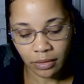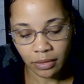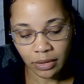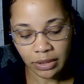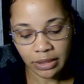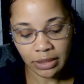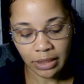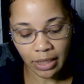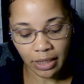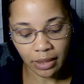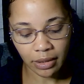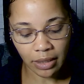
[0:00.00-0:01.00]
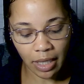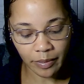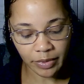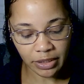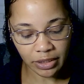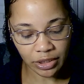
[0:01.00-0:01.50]
The snake.
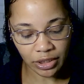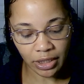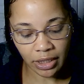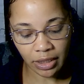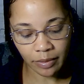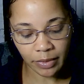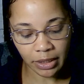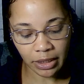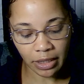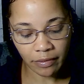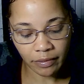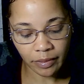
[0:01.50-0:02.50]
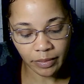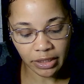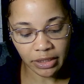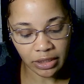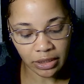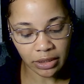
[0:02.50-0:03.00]
Competition, enemy, clever,
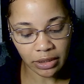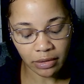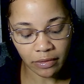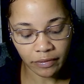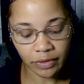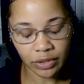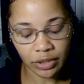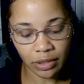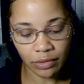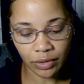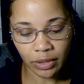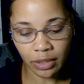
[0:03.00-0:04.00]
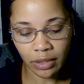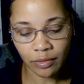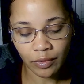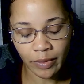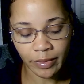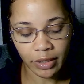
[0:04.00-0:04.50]
malicious. Look over your shoulder. The other
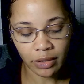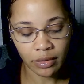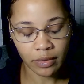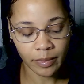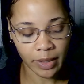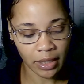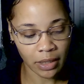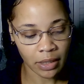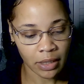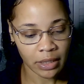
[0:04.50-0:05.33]
woman, the other man.